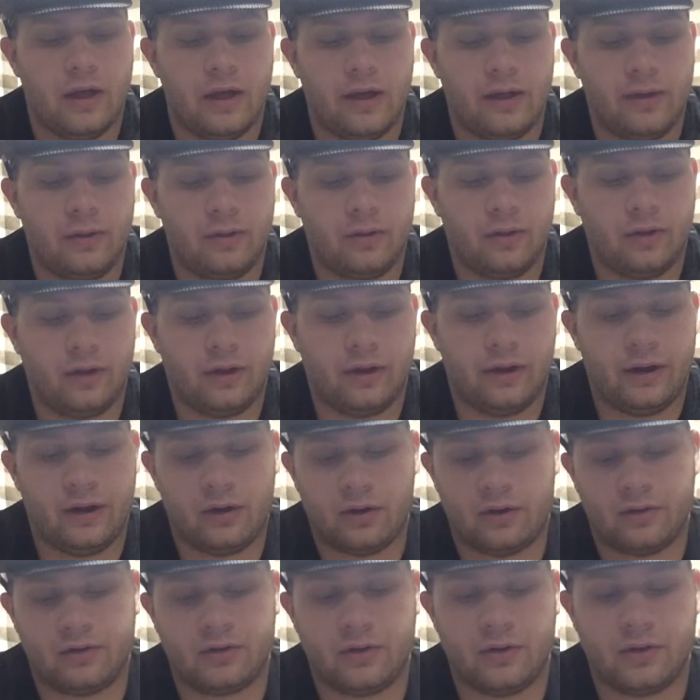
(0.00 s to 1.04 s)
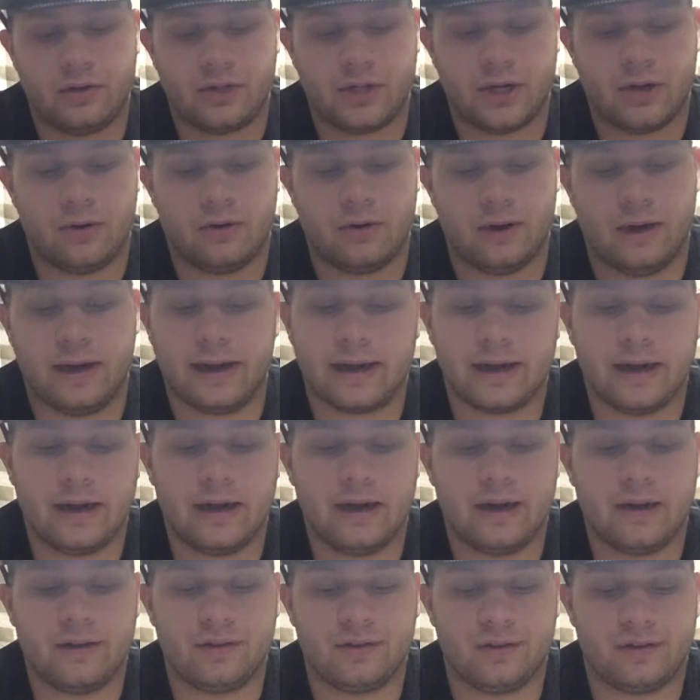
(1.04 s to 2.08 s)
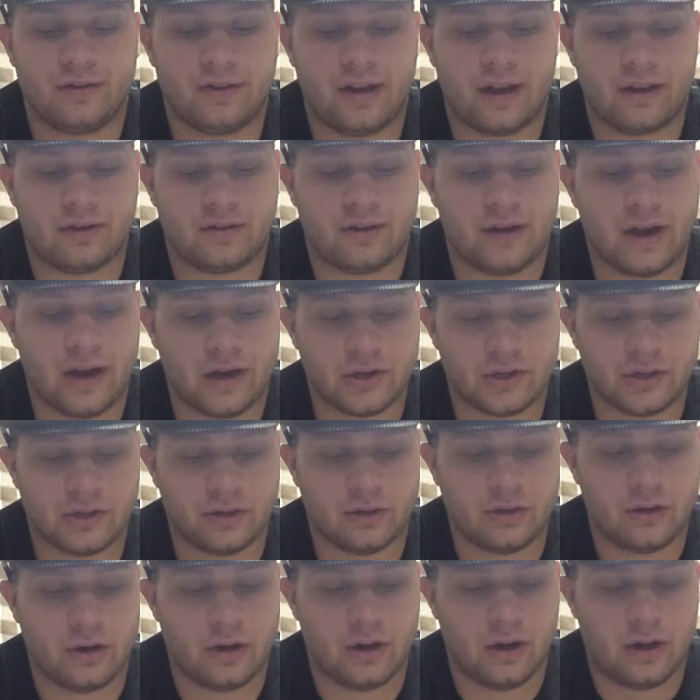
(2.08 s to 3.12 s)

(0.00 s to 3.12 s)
It also showed Lincoln and his assassination.